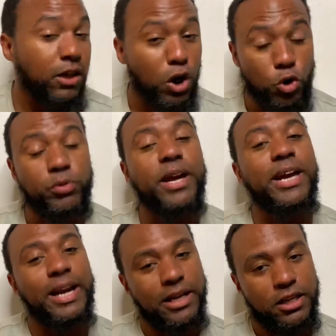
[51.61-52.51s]
Okay,
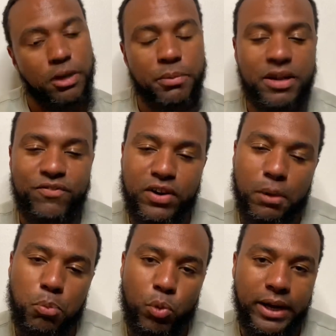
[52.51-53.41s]
that could be a fair
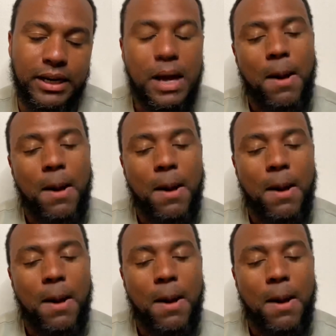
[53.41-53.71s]
point.